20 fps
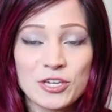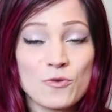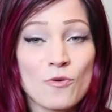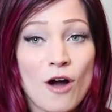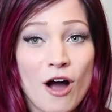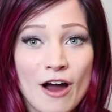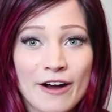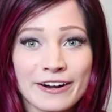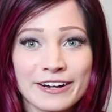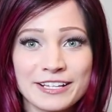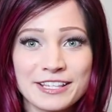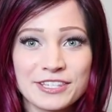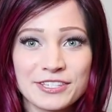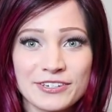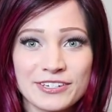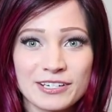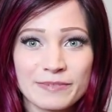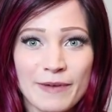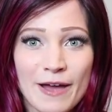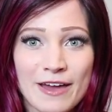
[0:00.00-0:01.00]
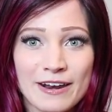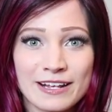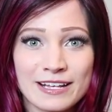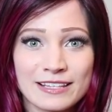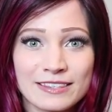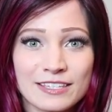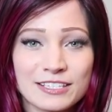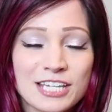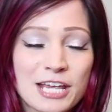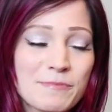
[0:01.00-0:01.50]
you who are concerned about
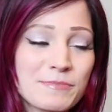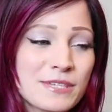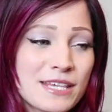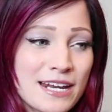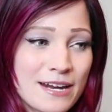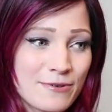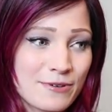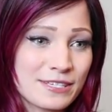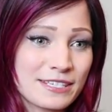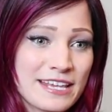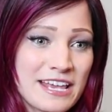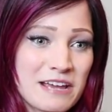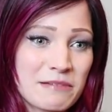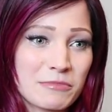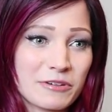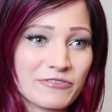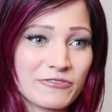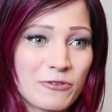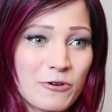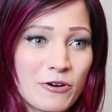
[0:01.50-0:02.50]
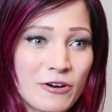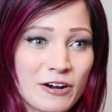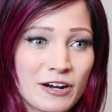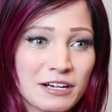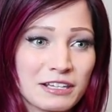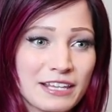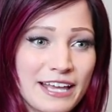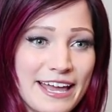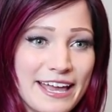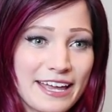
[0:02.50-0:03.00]
it, the tips that I was saying
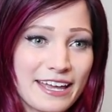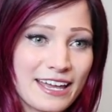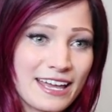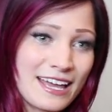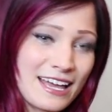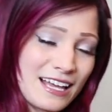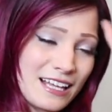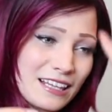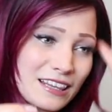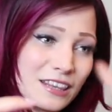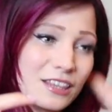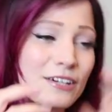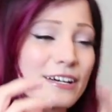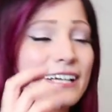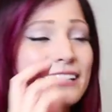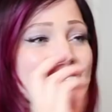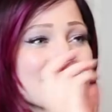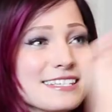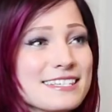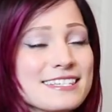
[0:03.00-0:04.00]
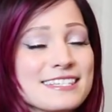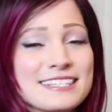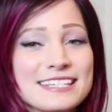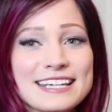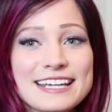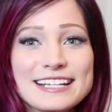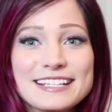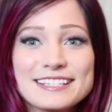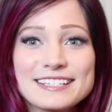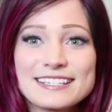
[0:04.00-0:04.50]
before, like, look at the
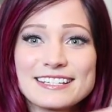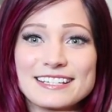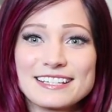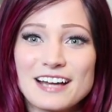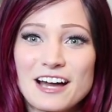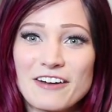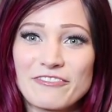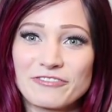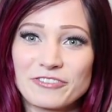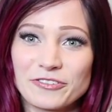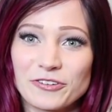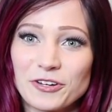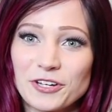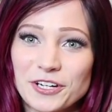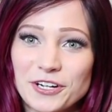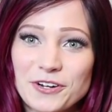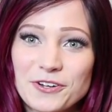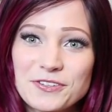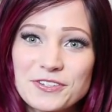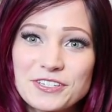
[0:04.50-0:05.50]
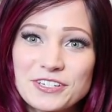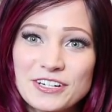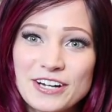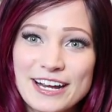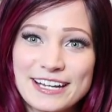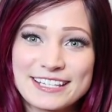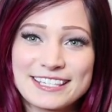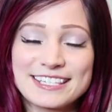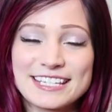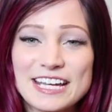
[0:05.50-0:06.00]
seat of the roller coaster
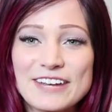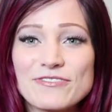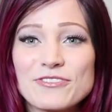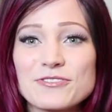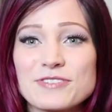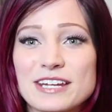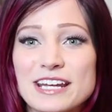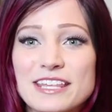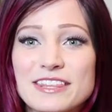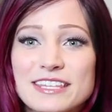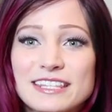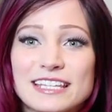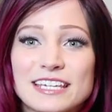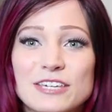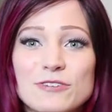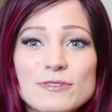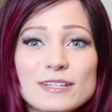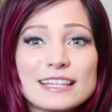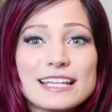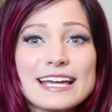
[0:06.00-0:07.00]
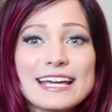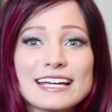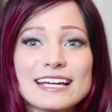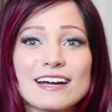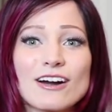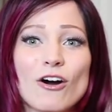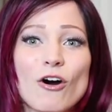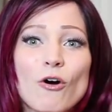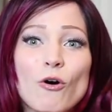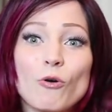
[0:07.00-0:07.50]
and see if there's anything that you can
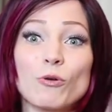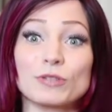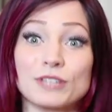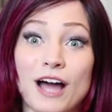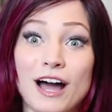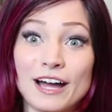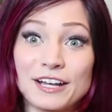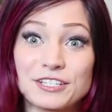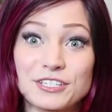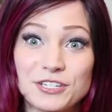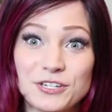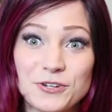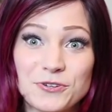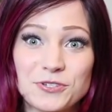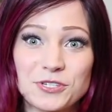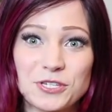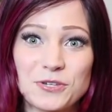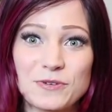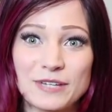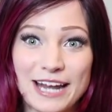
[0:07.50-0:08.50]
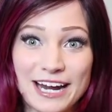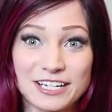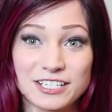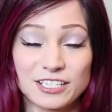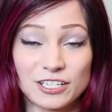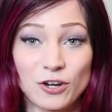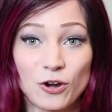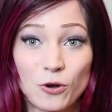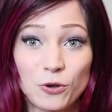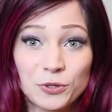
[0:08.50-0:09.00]
like hold on to so you can
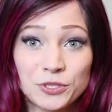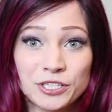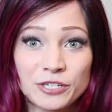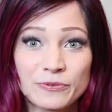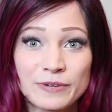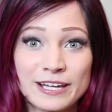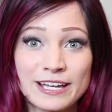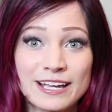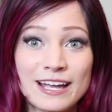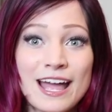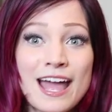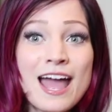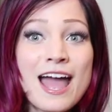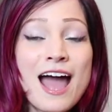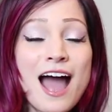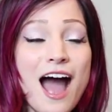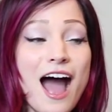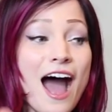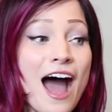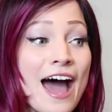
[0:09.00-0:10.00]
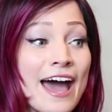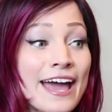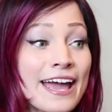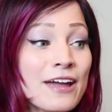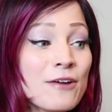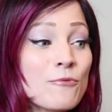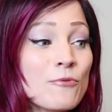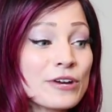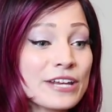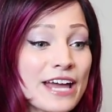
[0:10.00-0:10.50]
actually hold your wig.
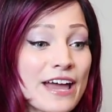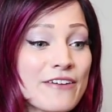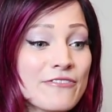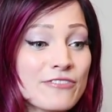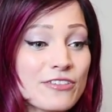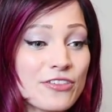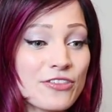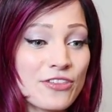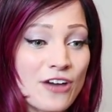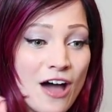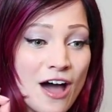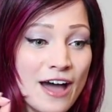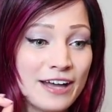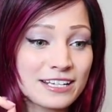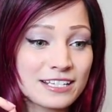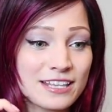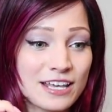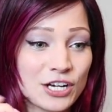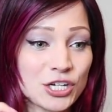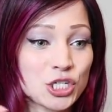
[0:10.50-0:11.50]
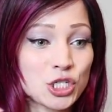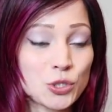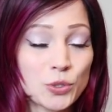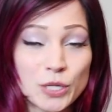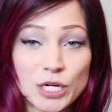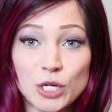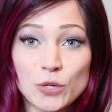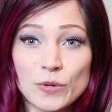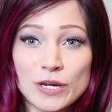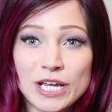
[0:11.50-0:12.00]
I would have thought that a
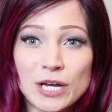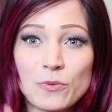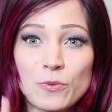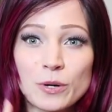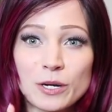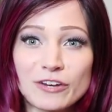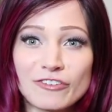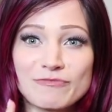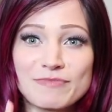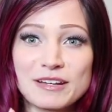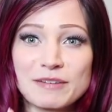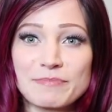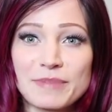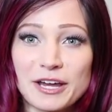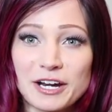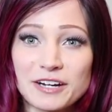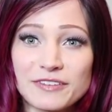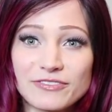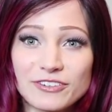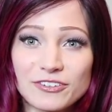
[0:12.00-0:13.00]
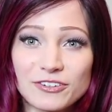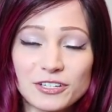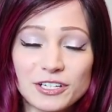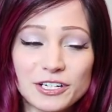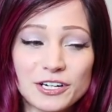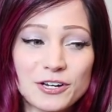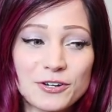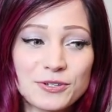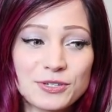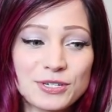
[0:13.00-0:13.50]
shorter wig would have been better for
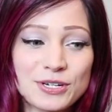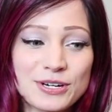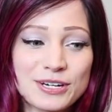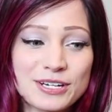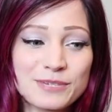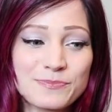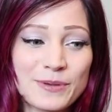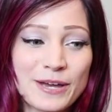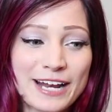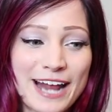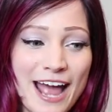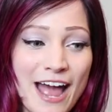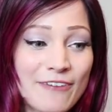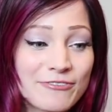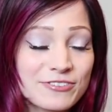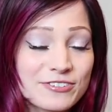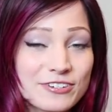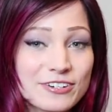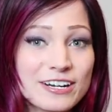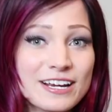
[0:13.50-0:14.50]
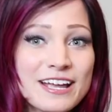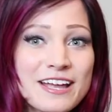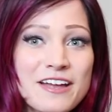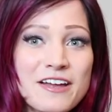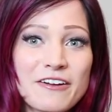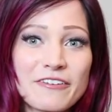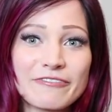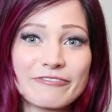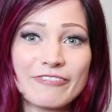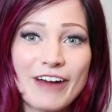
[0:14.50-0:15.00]
roller coasters, but after
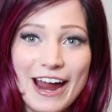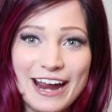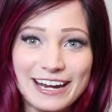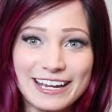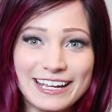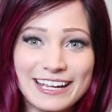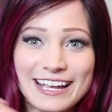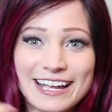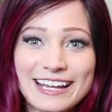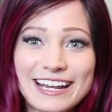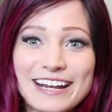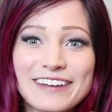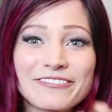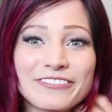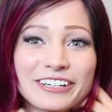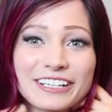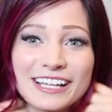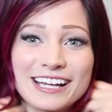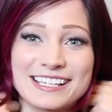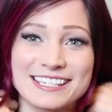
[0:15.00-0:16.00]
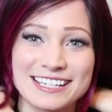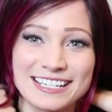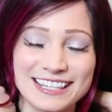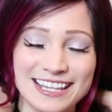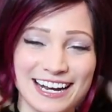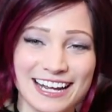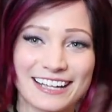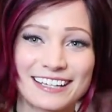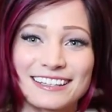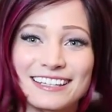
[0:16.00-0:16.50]
riding it and
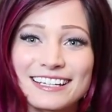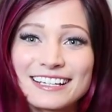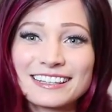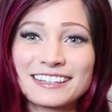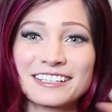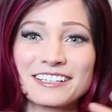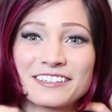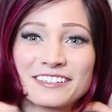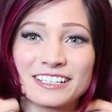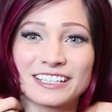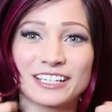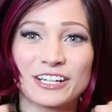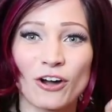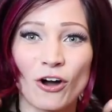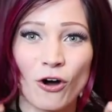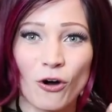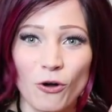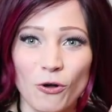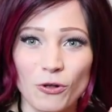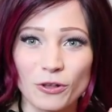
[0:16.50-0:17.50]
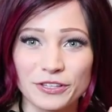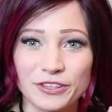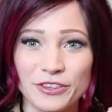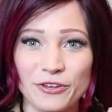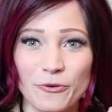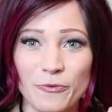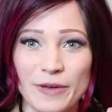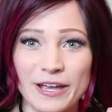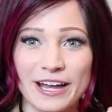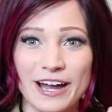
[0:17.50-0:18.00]
realizing that I could like literally hold
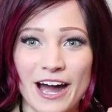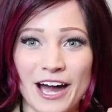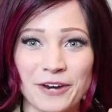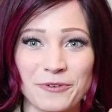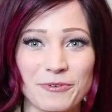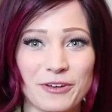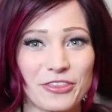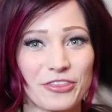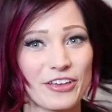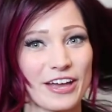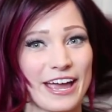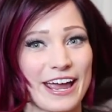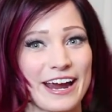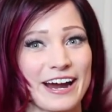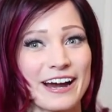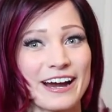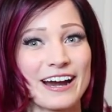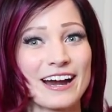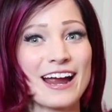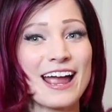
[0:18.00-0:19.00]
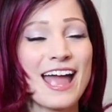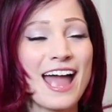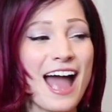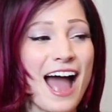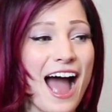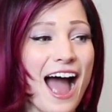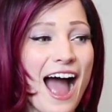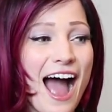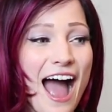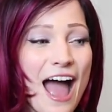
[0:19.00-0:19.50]
the wig on with the hair,
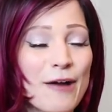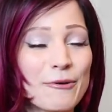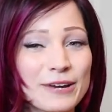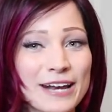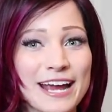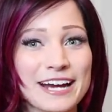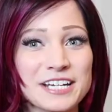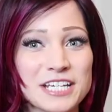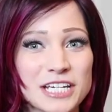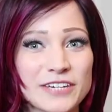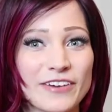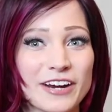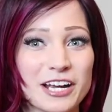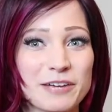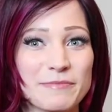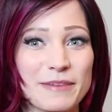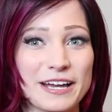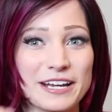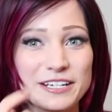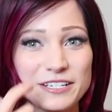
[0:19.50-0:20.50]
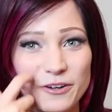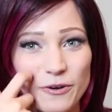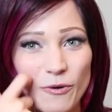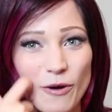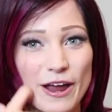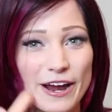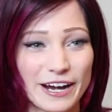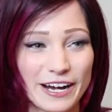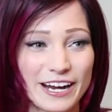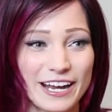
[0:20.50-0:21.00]
I would actually recommend
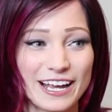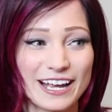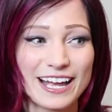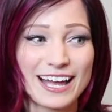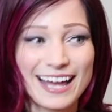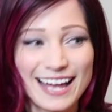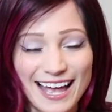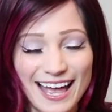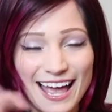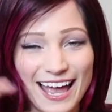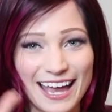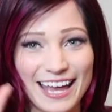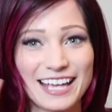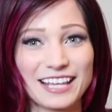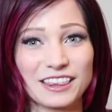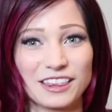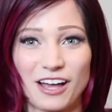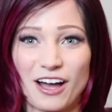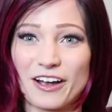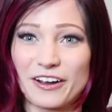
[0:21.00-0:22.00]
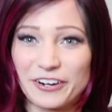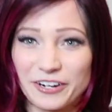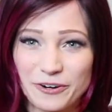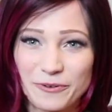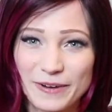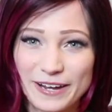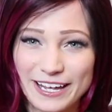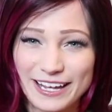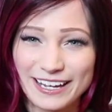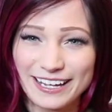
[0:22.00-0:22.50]
wearing a
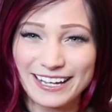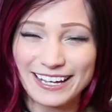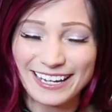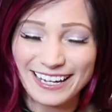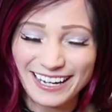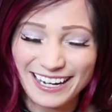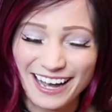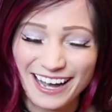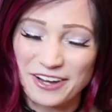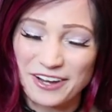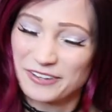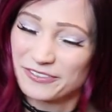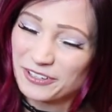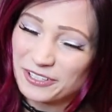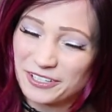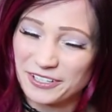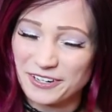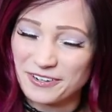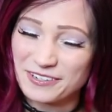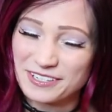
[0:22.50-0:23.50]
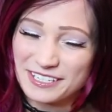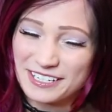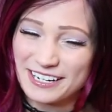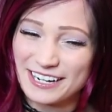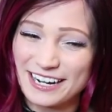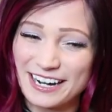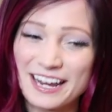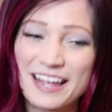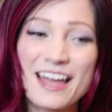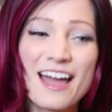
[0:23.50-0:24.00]
longer wig on a roller
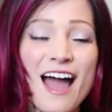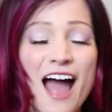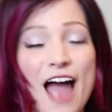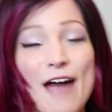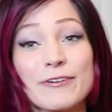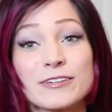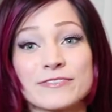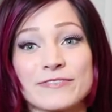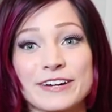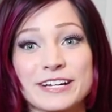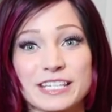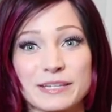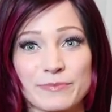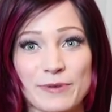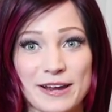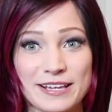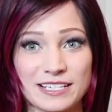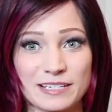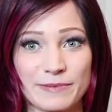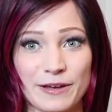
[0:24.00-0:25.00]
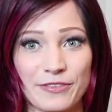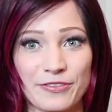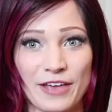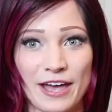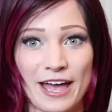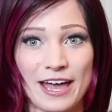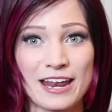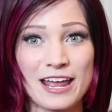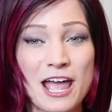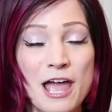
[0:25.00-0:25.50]
coaster. I was very surprised about
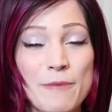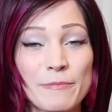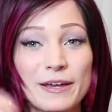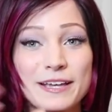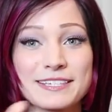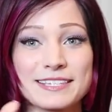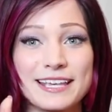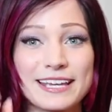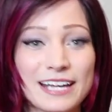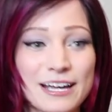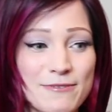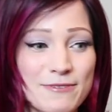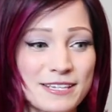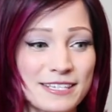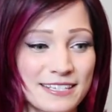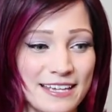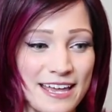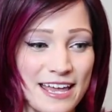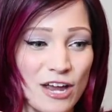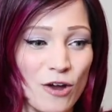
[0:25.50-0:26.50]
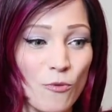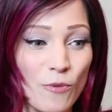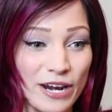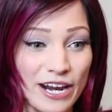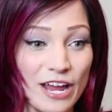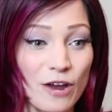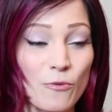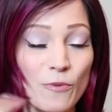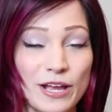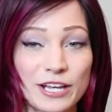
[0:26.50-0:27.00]
that because, like I was saying,
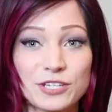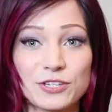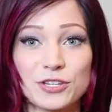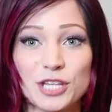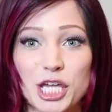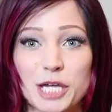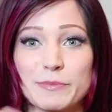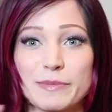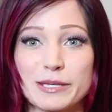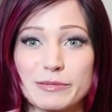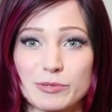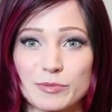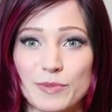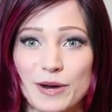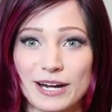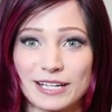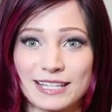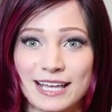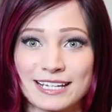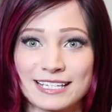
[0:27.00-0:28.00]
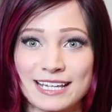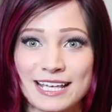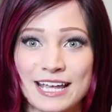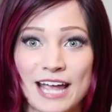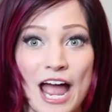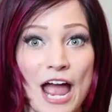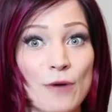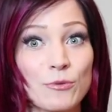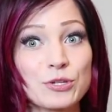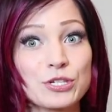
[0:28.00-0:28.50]
when I went to the amusement park that
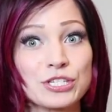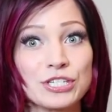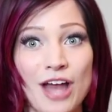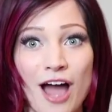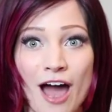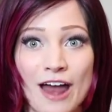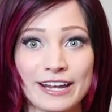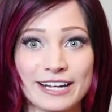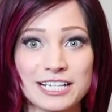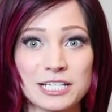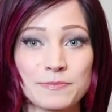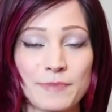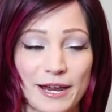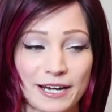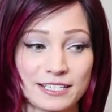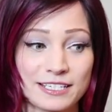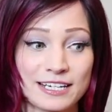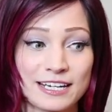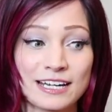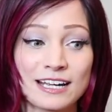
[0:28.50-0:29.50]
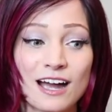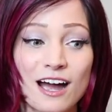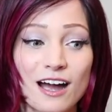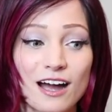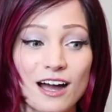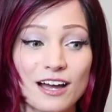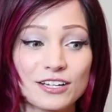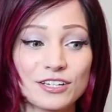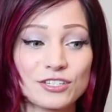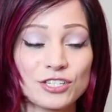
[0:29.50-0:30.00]
day, I was not expecting
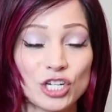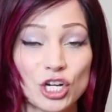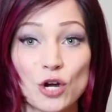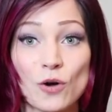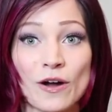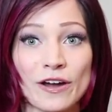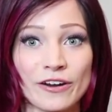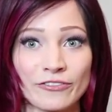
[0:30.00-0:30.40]
to go